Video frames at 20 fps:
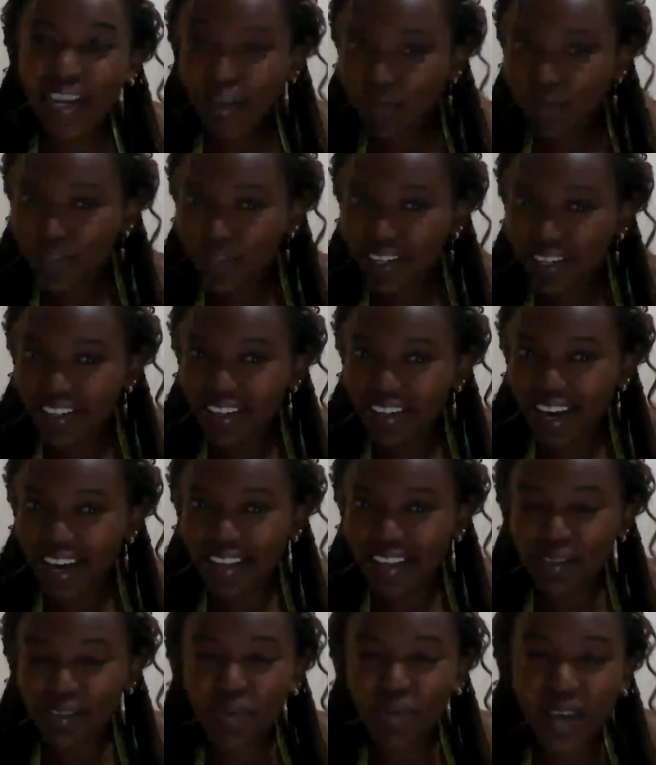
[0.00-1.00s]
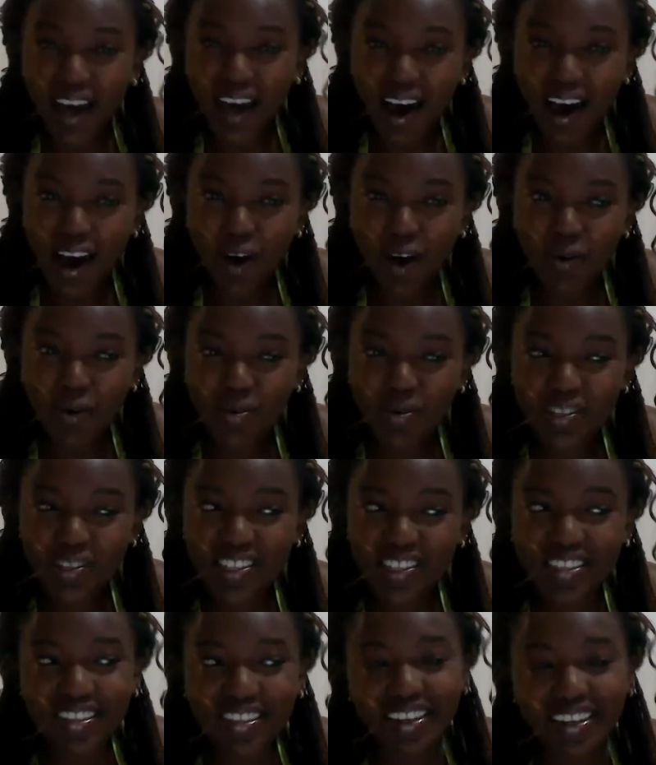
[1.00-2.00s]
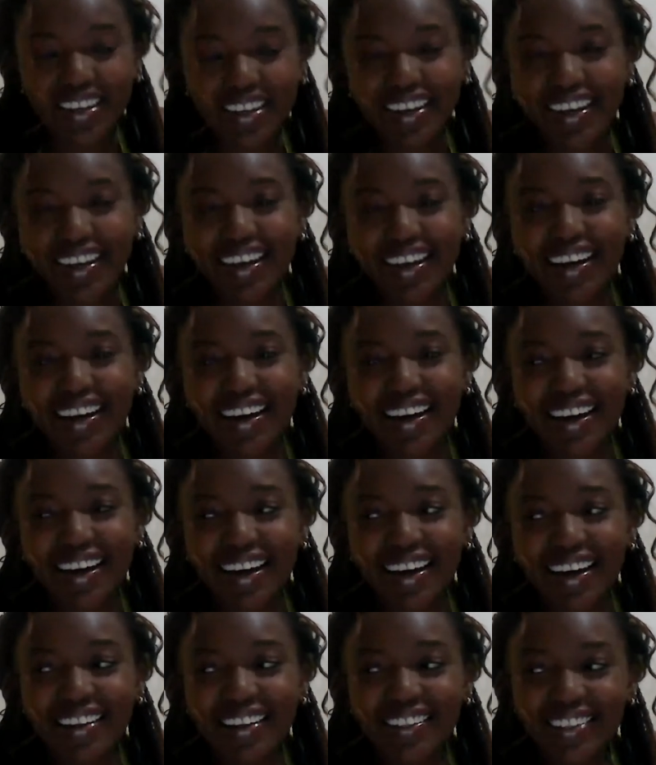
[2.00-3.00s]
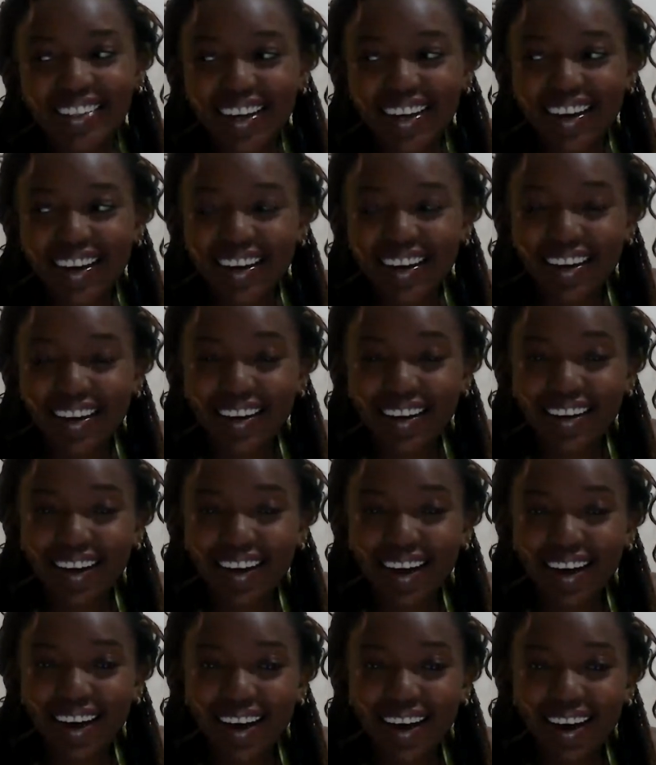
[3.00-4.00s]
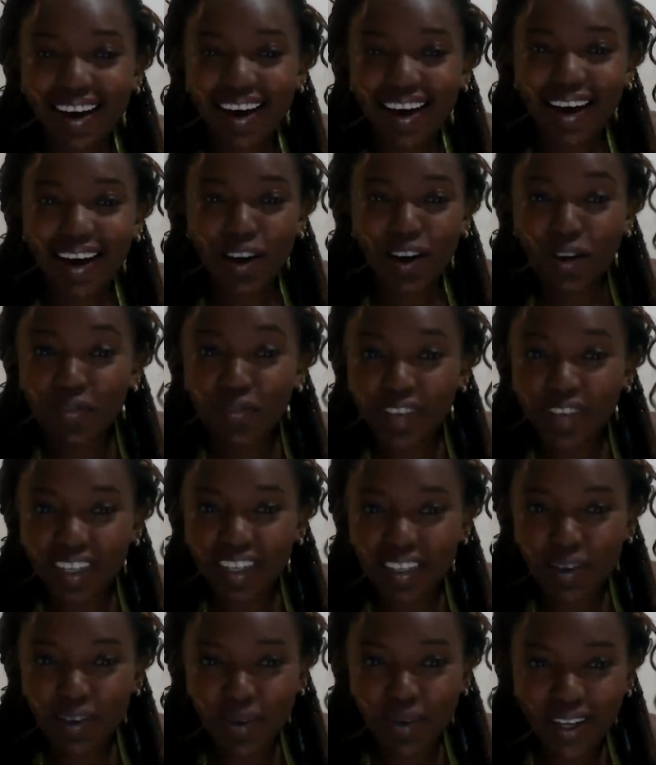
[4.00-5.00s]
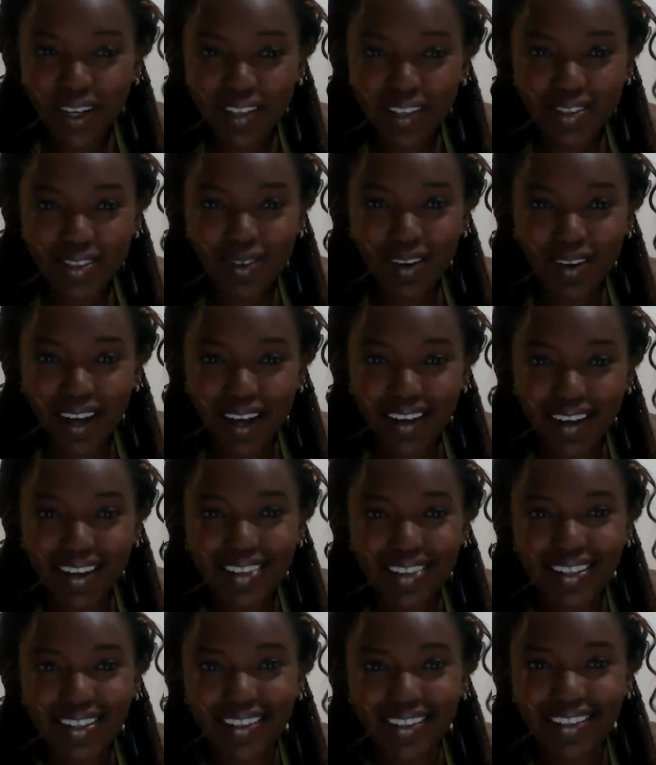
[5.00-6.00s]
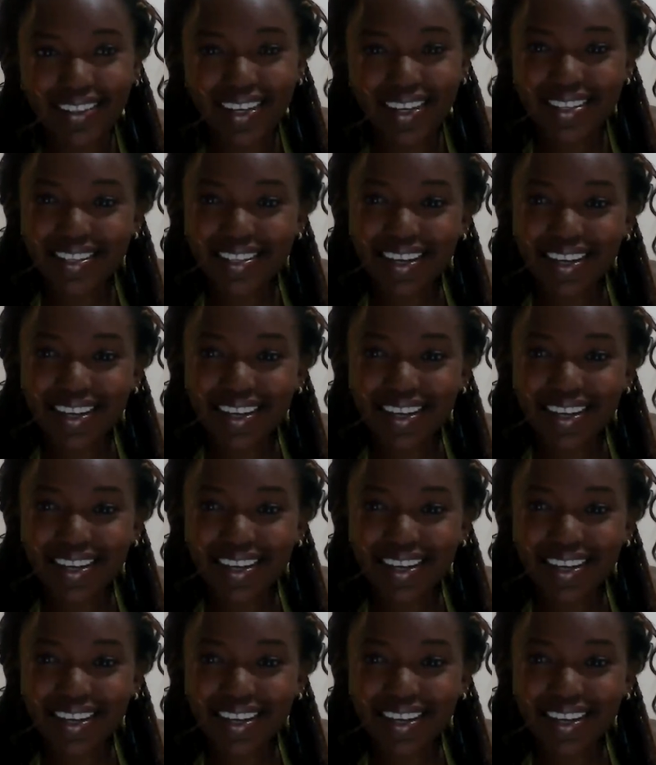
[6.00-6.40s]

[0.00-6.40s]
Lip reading: me, ask me out. And I confidently went on a date and just